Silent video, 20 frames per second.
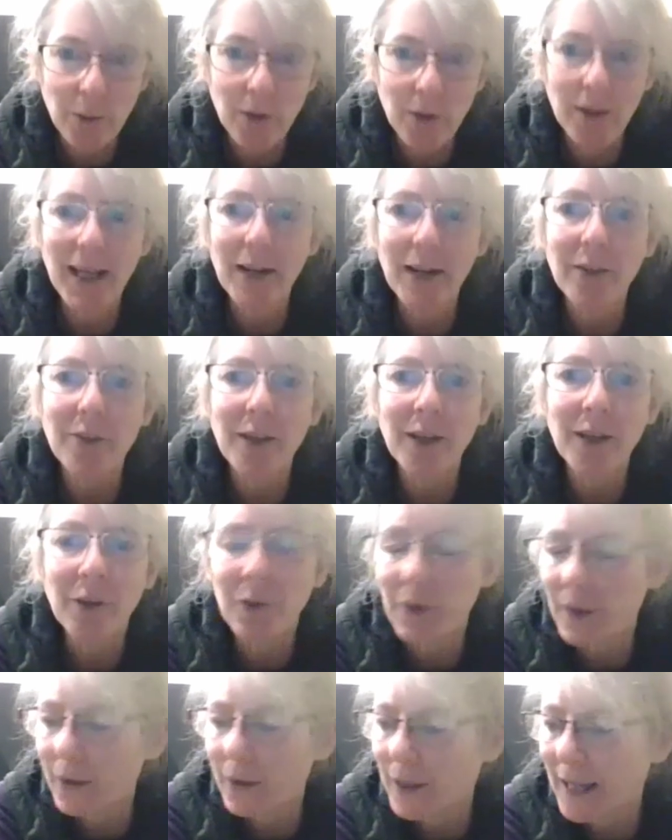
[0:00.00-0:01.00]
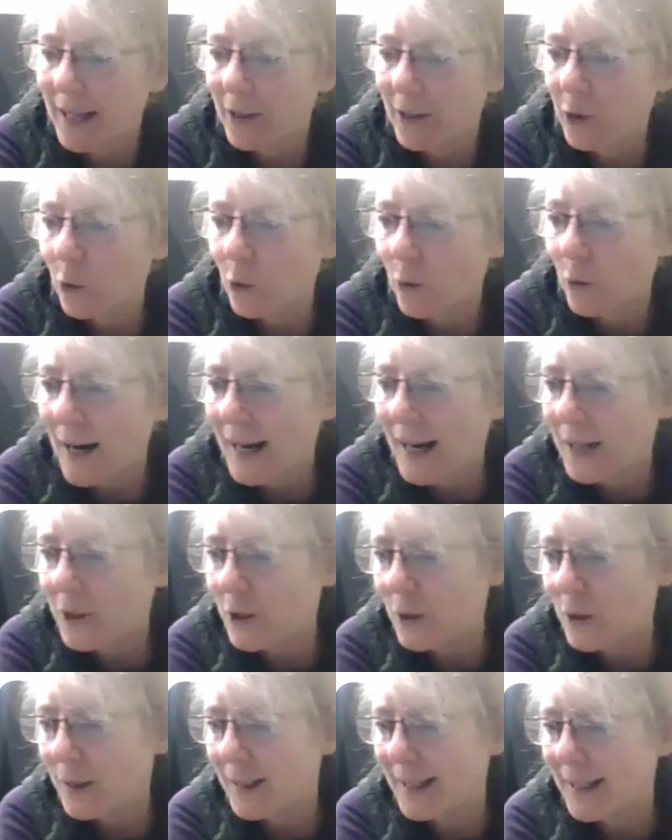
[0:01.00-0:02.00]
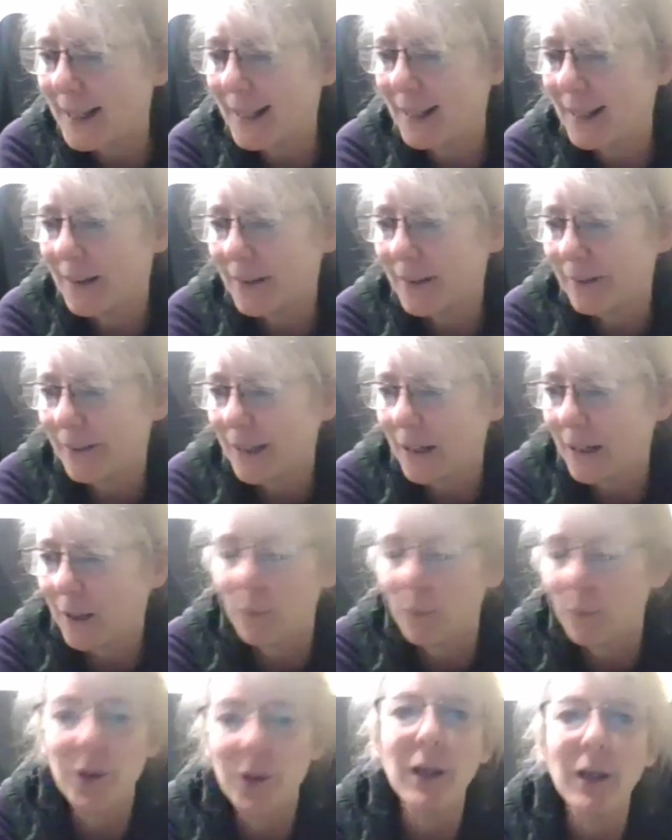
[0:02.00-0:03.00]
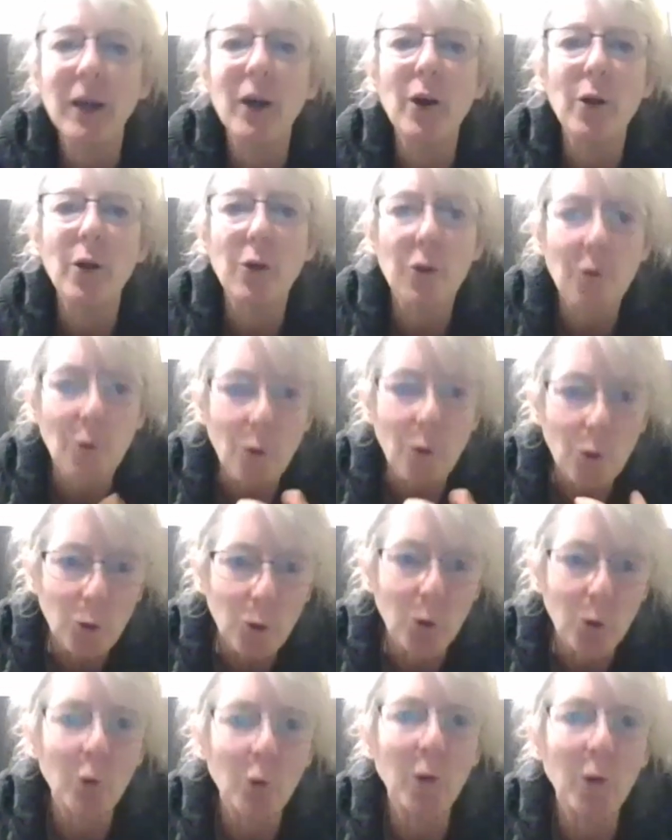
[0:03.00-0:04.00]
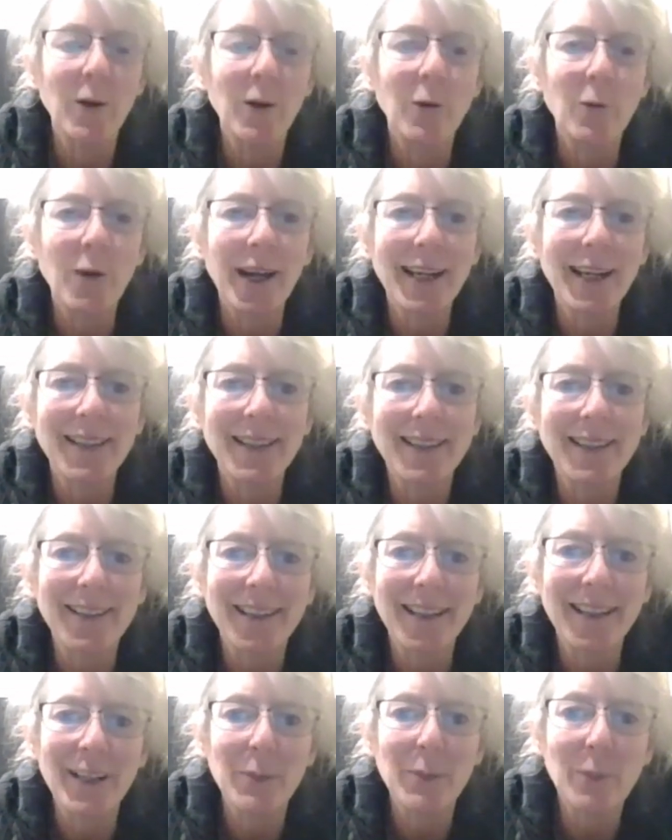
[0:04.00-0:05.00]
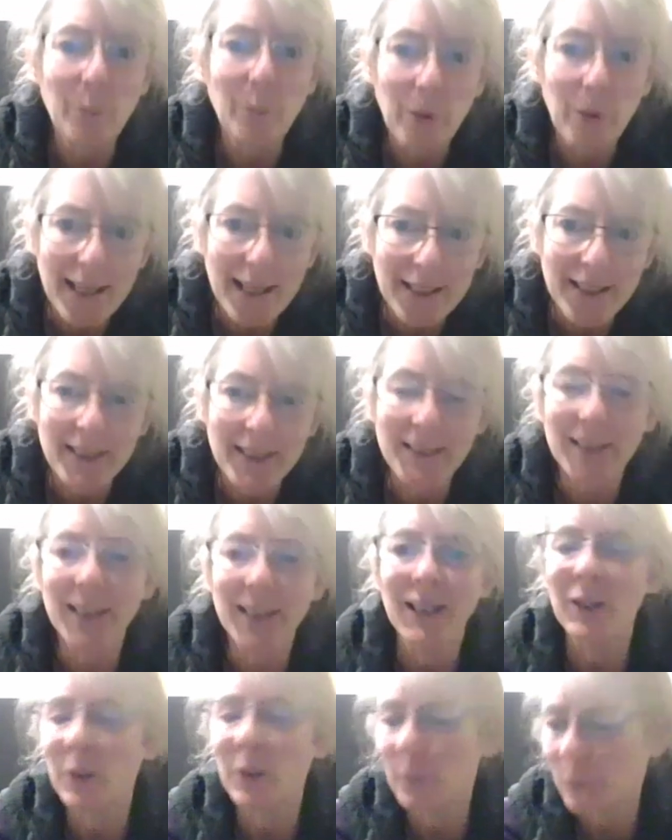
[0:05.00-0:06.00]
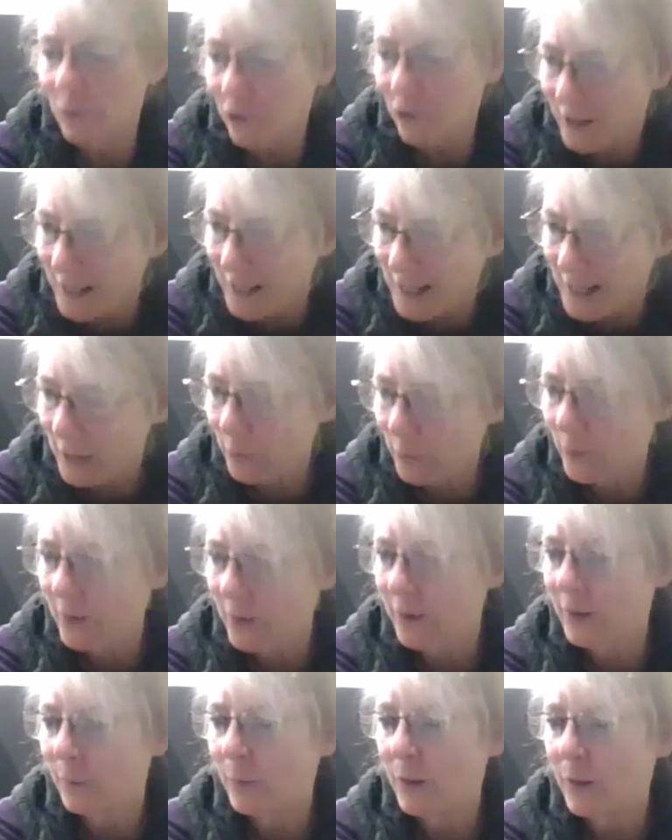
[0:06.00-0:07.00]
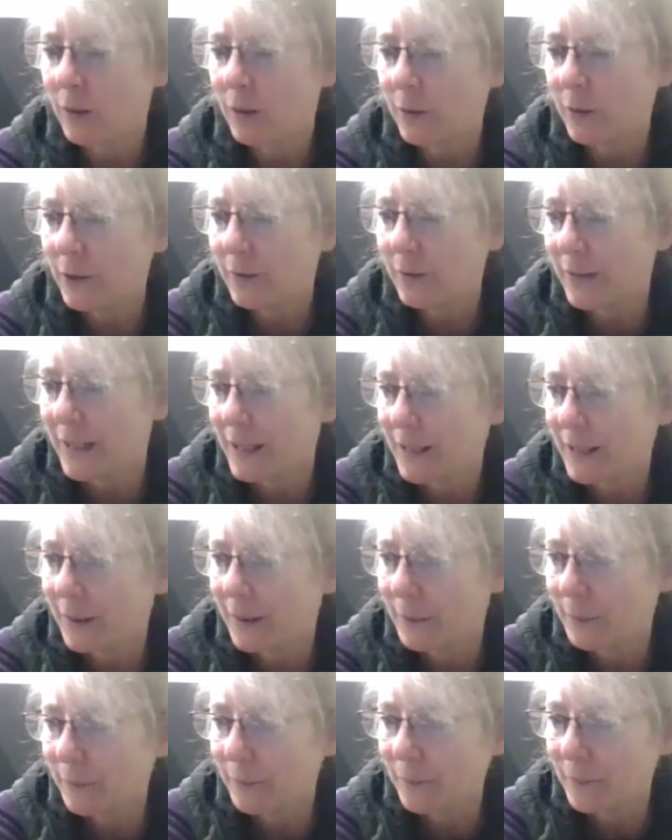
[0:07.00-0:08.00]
they're things that get gradually developed through regularly practicing them, training with them, cultivating them.